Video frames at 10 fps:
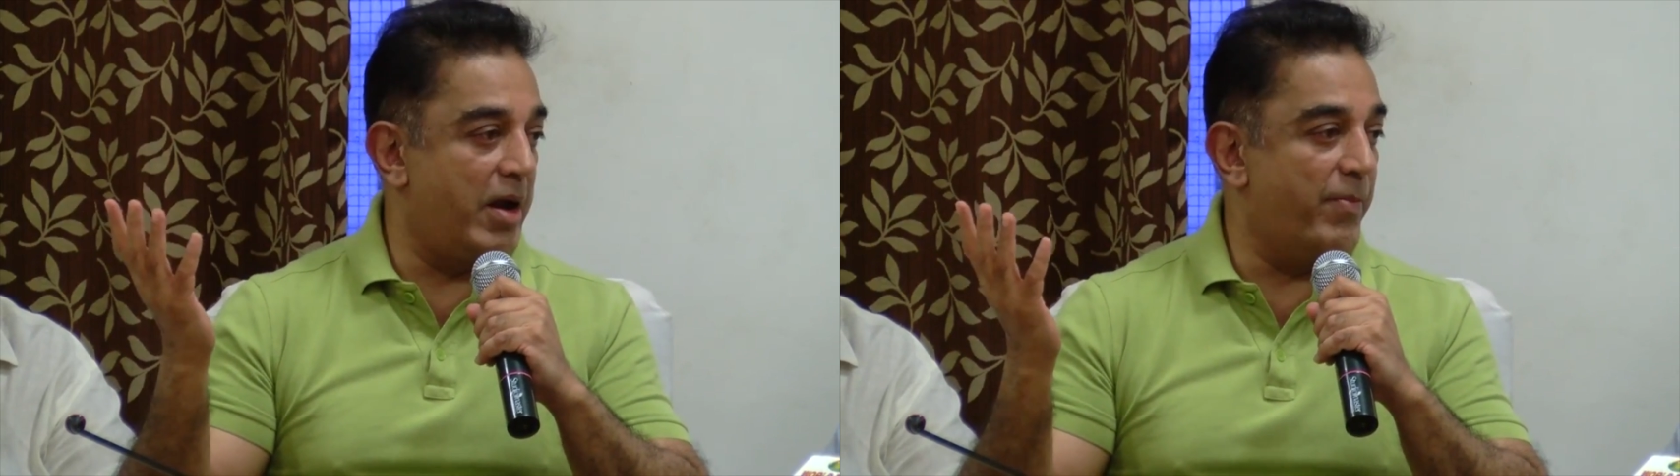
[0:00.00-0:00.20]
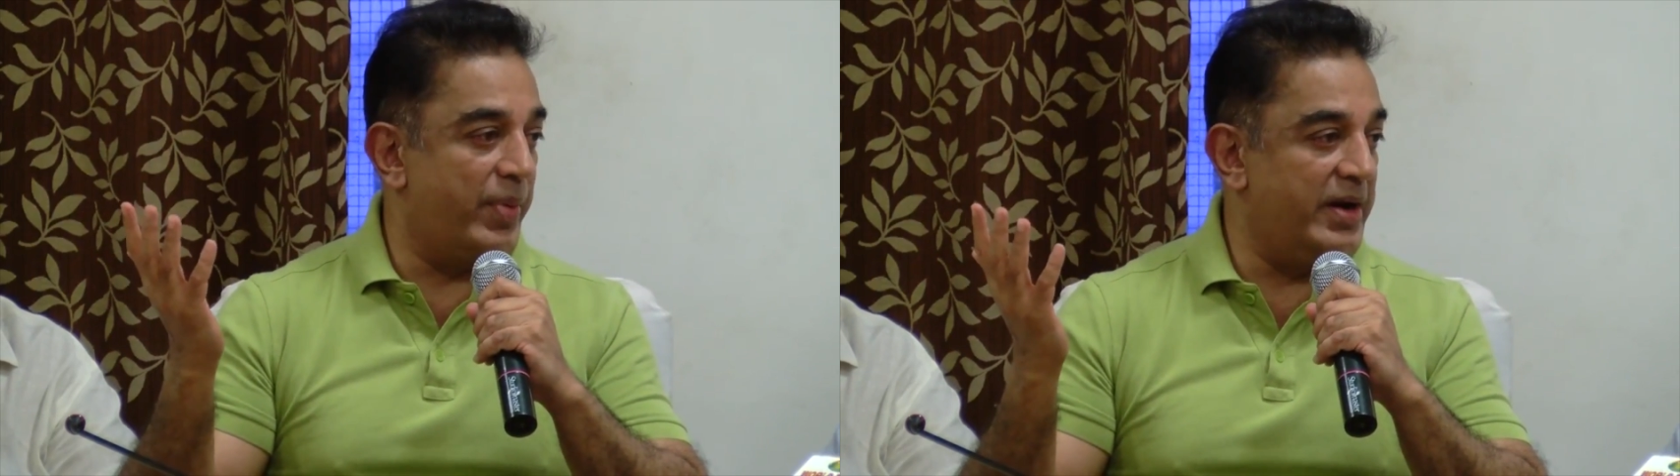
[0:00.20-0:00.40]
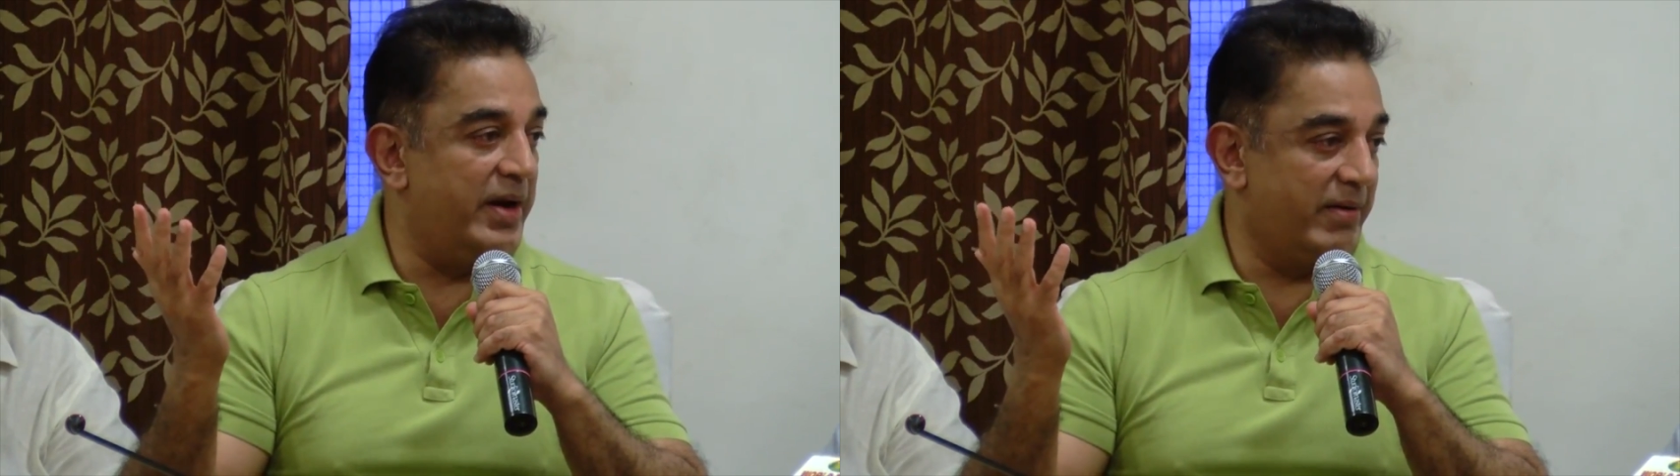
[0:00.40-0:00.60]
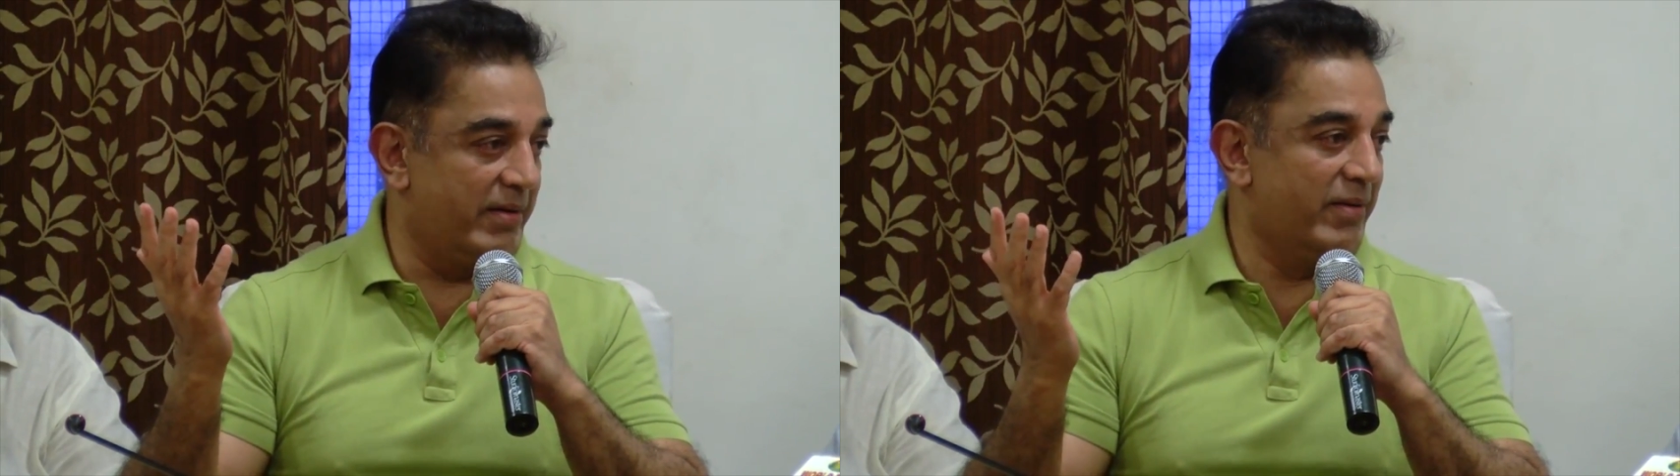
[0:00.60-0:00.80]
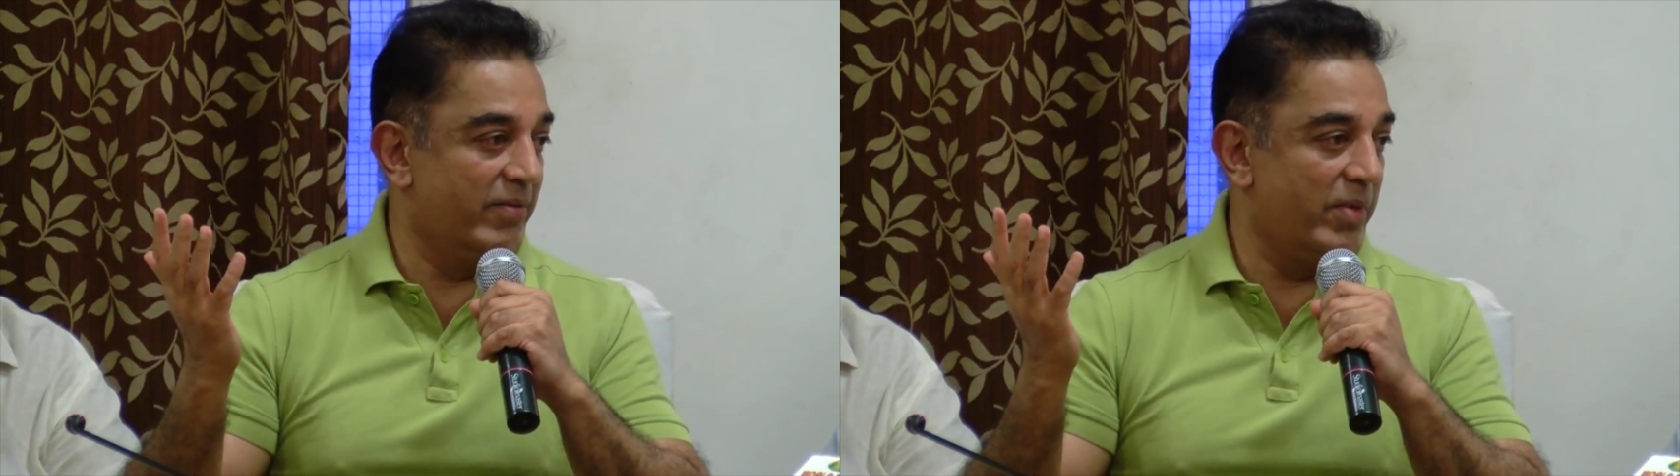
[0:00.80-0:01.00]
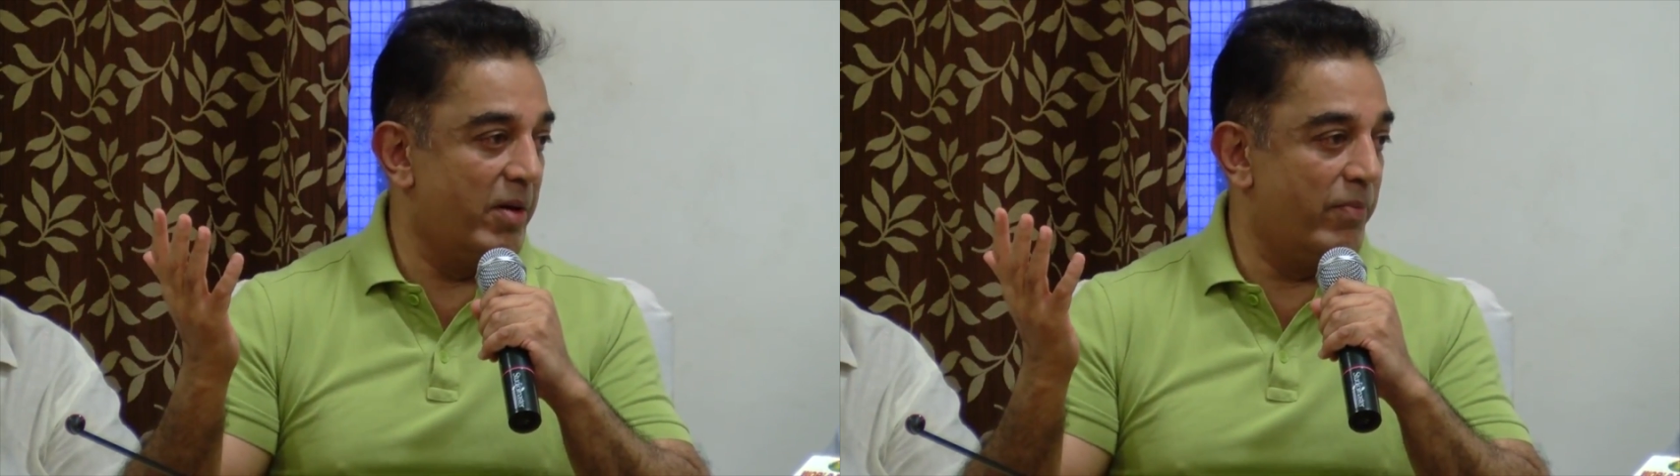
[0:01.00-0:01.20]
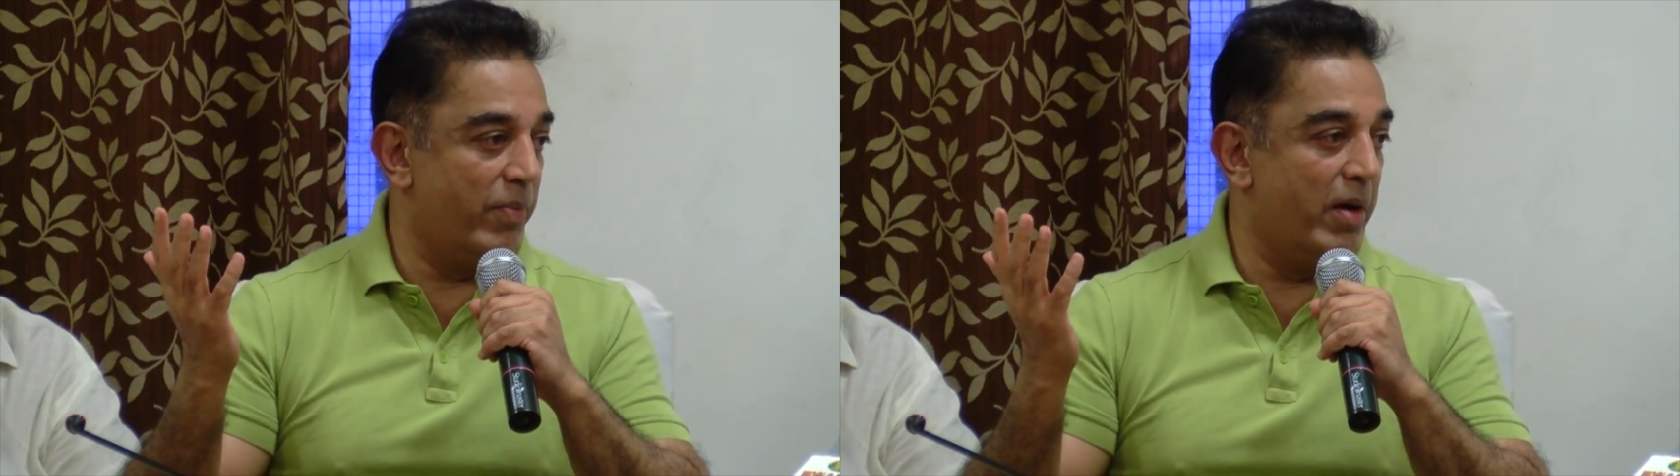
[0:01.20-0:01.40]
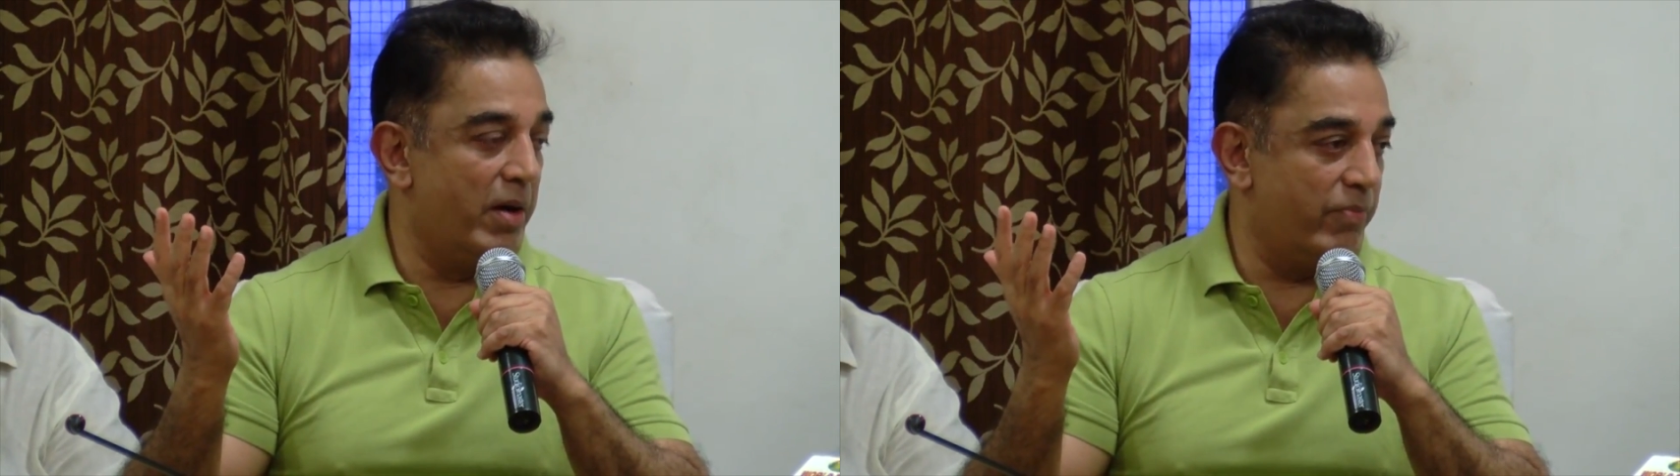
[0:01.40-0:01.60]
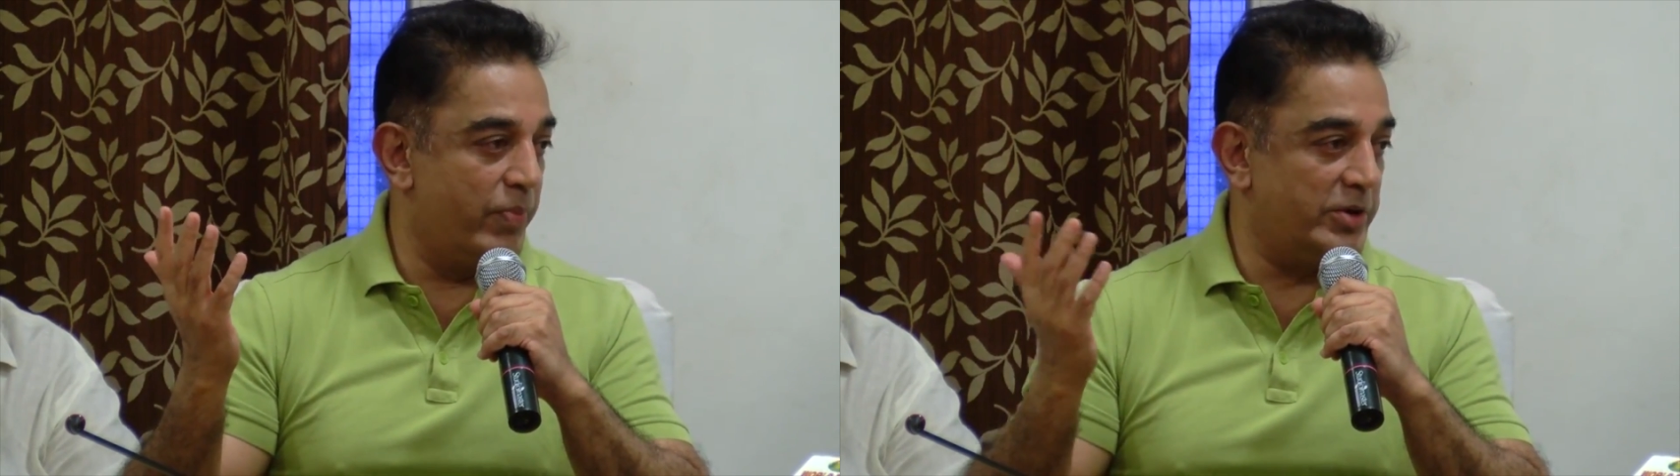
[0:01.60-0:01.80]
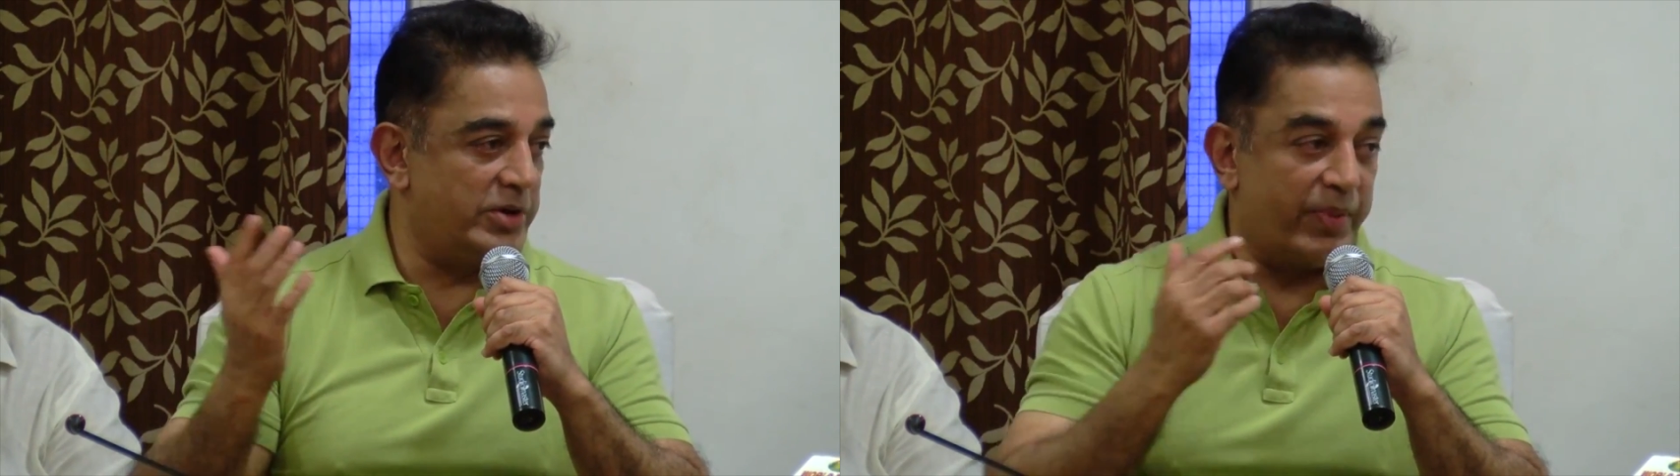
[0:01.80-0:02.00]
company
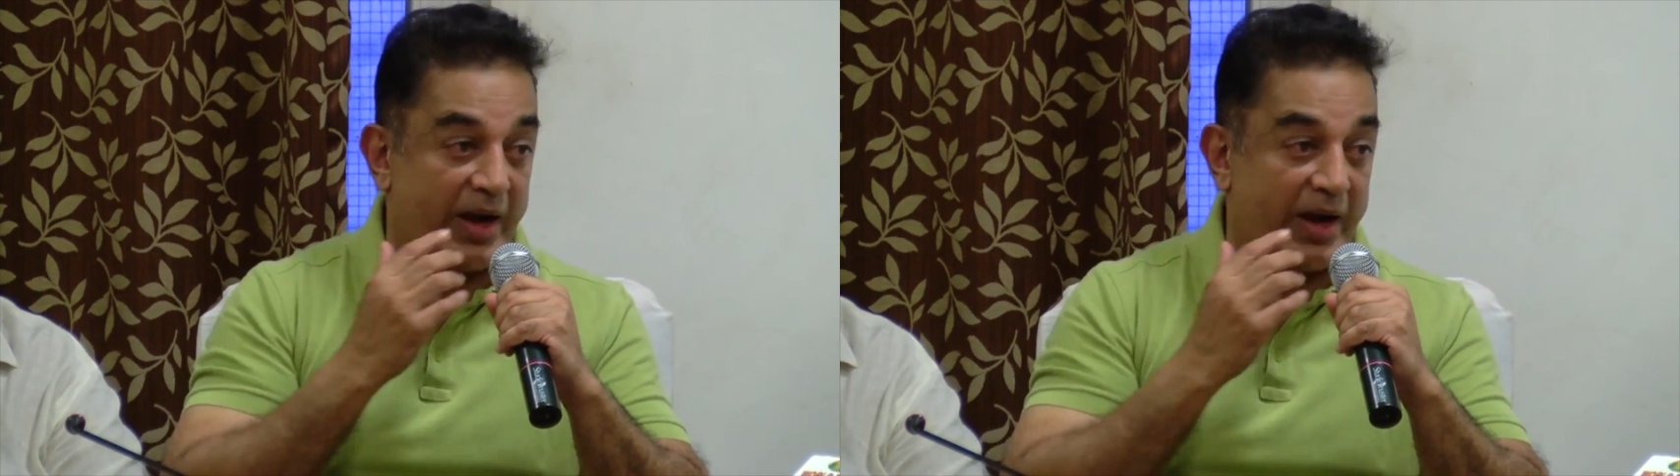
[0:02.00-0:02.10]
puts the